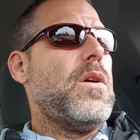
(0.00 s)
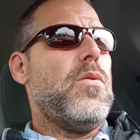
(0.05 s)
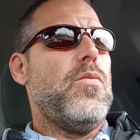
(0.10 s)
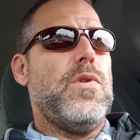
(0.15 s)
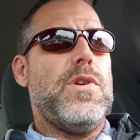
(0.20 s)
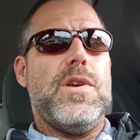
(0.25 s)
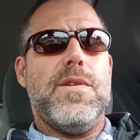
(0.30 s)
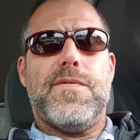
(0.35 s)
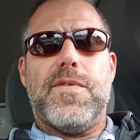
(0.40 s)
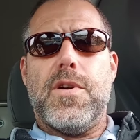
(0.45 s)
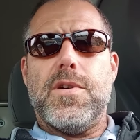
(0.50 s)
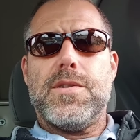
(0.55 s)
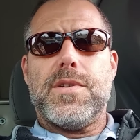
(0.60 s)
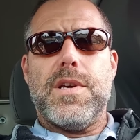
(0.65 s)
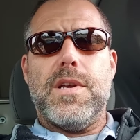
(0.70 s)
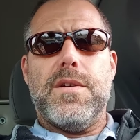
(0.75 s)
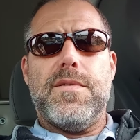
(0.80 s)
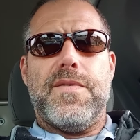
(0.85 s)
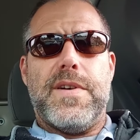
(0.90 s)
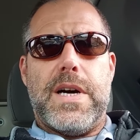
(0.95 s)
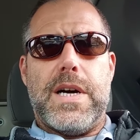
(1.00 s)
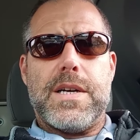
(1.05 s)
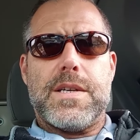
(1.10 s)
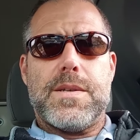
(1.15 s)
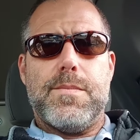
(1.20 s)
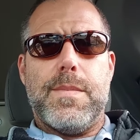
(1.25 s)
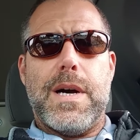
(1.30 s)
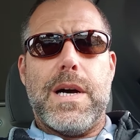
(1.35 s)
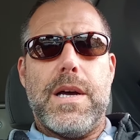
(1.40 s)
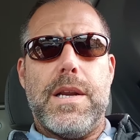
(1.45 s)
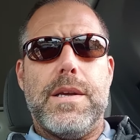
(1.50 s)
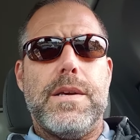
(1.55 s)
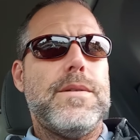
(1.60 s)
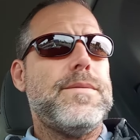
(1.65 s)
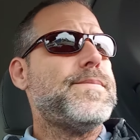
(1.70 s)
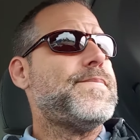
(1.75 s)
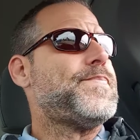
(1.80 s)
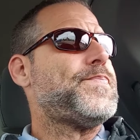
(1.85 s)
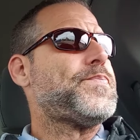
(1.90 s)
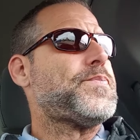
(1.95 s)
When you first get a Foxbody,
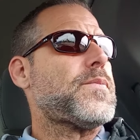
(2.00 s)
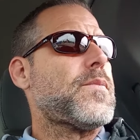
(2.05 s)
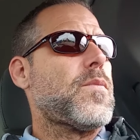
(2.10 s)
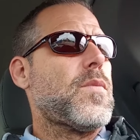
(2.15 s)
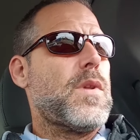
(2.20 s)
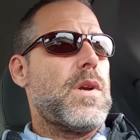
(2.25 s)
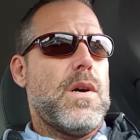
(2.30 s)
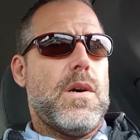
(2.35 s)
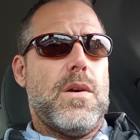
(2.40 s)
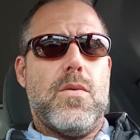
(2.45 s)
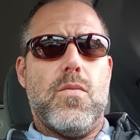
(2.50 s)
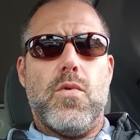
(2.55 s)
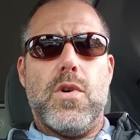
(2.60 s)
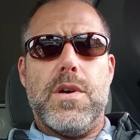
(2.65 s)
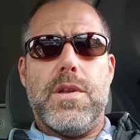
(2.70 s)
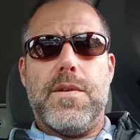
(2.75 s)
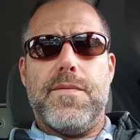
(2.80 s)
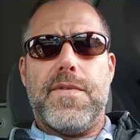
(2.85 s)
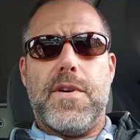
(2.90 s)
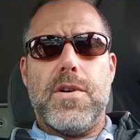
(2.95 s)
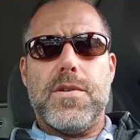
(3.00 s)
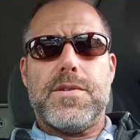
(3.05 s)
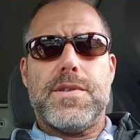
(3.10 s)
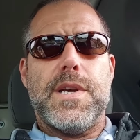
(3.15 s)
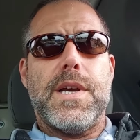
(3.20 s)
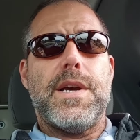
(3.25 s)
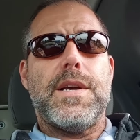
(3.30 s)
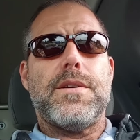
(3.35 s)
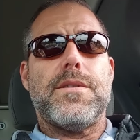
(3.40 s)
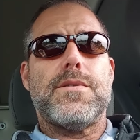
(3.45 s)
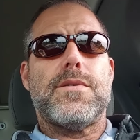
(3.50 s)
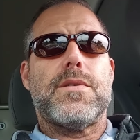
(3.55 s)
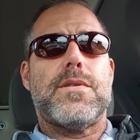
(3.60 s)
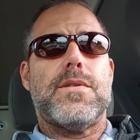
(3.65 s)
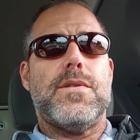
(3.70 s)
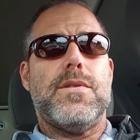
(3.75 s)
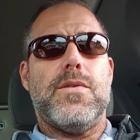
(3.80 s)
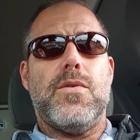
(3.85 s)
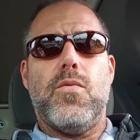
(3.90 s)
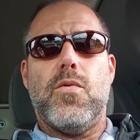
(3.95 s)
one of the first things
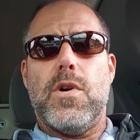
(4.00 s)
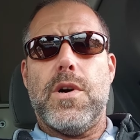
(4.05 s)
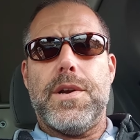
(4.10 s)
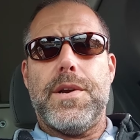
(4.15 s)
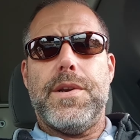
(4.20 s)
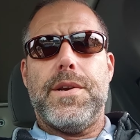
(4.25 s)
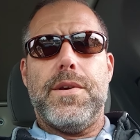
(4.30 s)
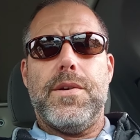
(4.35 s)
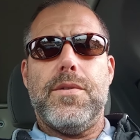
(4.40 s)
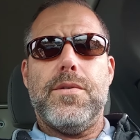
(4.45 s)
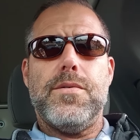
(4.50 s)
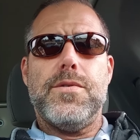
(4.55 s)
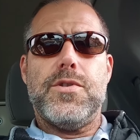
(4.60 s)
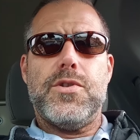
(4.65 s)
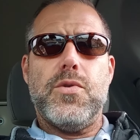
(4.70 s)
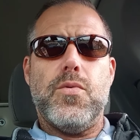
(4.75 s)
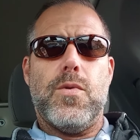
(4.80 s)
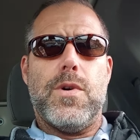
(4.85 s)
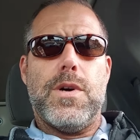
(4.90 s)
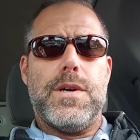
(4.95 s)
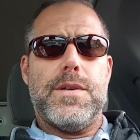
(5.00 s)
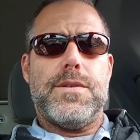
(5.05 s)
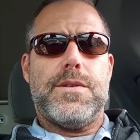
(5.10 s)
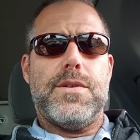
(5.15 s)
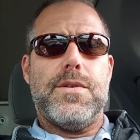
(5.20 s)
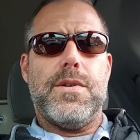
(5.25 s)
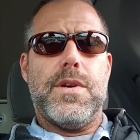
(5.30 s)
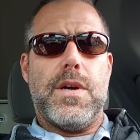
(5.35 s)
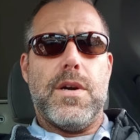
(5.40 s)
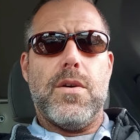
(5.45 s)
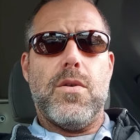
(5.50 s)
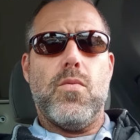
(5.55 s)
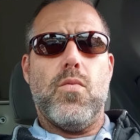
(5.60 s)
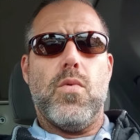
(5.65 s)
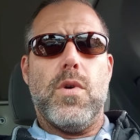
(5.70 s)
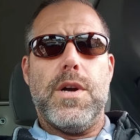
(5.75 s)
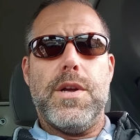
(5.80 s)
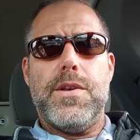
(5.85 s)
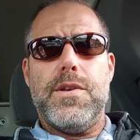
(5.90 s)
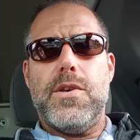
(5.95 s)
you want to do is you want to know
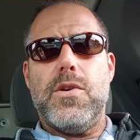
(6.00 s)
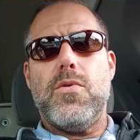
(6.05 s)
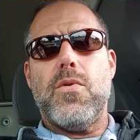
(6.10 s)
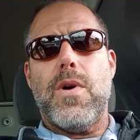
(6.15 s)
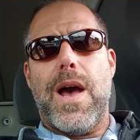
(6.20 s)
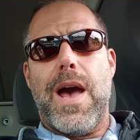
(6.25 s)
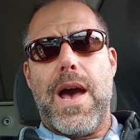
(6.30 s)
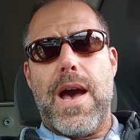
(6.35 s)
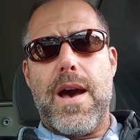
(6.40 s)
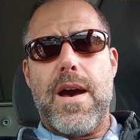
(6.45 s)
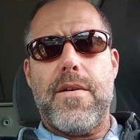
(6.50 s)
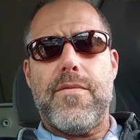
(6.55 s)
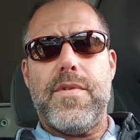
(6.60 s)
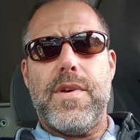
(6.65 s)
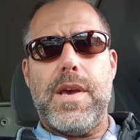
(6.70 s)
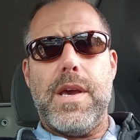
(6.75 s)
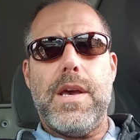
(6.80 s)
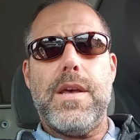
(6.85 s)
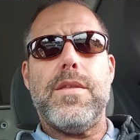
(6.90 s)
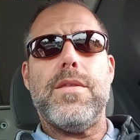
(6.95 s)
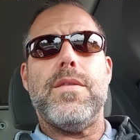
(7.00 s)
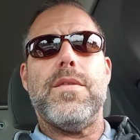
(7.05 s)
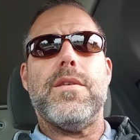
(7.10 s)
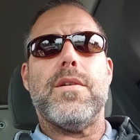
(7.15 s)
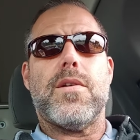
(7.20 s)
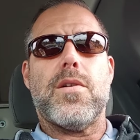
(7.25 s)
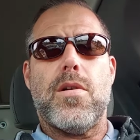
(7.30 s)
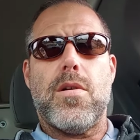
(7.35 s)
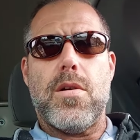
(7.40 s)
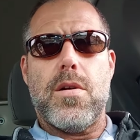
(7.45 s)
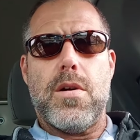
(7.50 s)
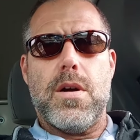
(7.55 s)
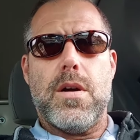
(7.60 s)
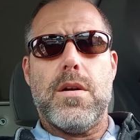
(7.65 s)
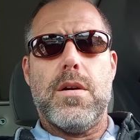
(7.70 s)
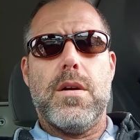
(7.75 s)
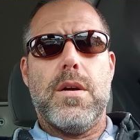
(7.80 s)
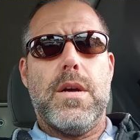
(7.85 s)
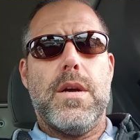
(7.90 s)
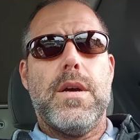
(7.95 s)
what you have in the
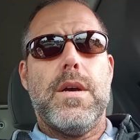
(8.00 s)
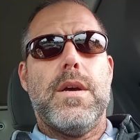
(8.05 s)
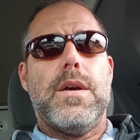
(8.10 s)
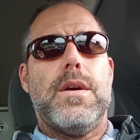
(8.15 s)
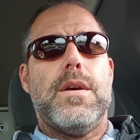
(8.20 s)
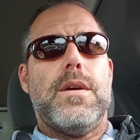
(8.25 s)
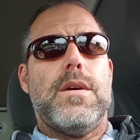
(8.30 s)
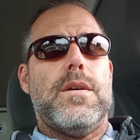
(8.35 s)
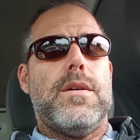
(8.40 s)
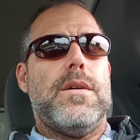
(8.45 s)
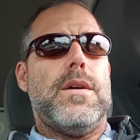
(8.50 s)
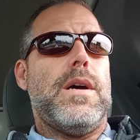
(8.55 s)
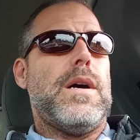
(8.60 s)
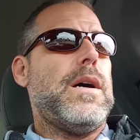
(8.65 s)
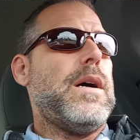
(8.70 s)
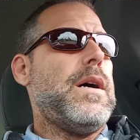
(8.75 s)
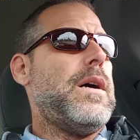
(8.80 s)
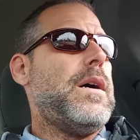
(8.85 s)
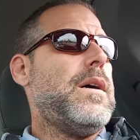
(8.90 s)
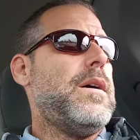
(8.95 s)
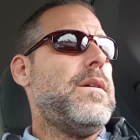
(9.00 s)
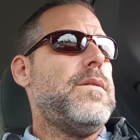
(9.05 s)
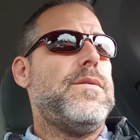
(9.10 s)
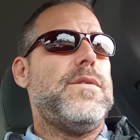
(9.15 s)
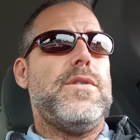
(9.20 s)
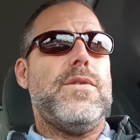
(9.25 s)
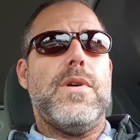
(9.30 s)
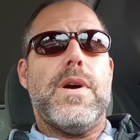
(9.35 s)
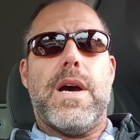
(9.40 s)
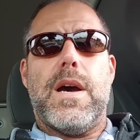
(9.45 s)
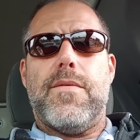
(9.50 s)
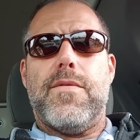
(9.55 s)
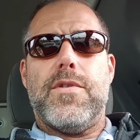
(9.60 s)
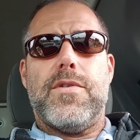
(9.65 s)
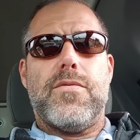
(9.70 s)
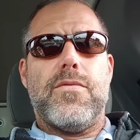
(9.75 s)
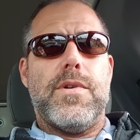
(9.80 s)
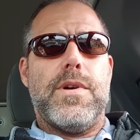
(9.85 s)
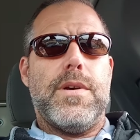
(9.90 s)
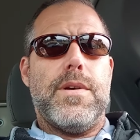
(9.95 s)
car. Uh, do you have a
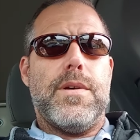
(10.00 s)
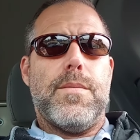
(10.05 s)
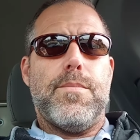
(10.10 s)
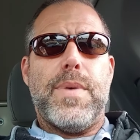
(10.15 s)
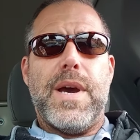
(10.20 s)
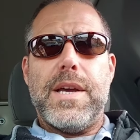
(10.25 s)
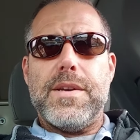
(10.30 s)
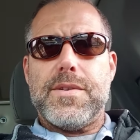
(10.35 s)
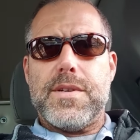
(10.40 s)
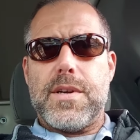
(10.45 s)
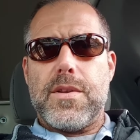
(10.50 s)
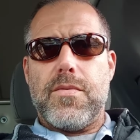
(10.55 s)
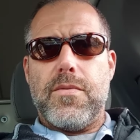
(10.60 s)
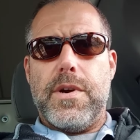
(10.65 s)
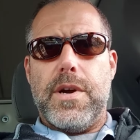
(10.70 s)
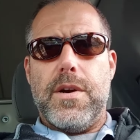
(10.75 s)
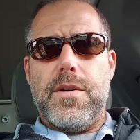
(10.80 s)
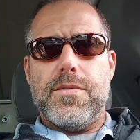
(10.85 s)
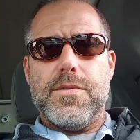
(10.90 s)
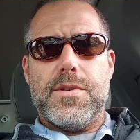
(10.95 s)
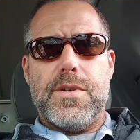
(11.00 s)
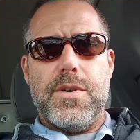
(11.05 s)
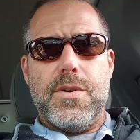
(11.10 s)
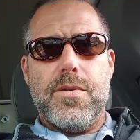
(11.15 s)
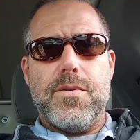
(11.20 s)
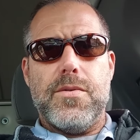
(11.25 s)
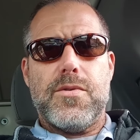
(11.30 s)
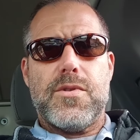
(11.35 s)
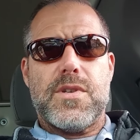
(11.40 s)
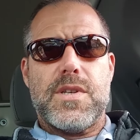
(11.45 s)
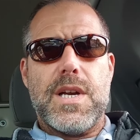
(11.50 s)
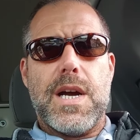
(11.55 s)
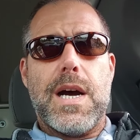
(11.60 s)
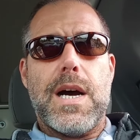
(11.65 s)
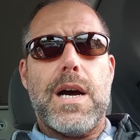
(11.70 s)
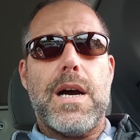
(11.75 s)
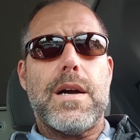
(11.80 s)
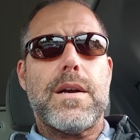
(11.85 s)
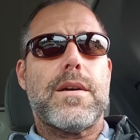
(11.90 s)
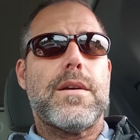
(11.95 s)
three a basic three oh two
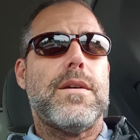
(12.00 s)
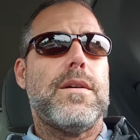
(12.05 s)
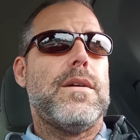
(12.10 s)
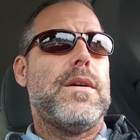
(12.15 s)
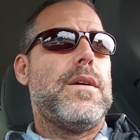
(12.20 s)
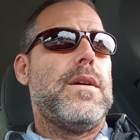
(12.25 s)
stock?